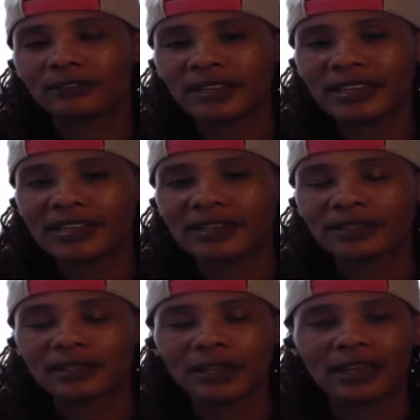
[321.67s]

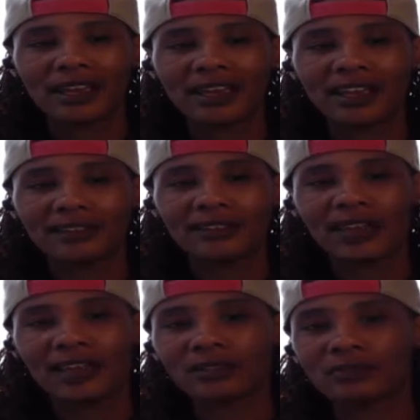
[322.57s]
things, and
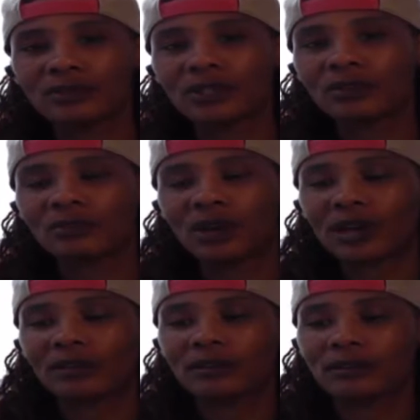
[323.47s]
that's the reason
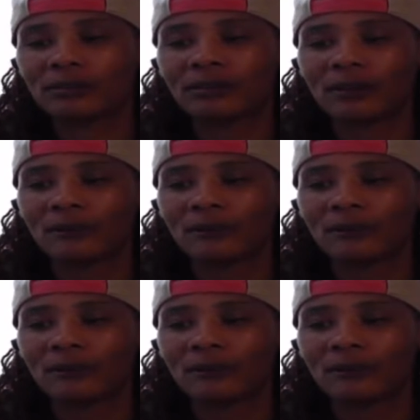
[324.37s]
why their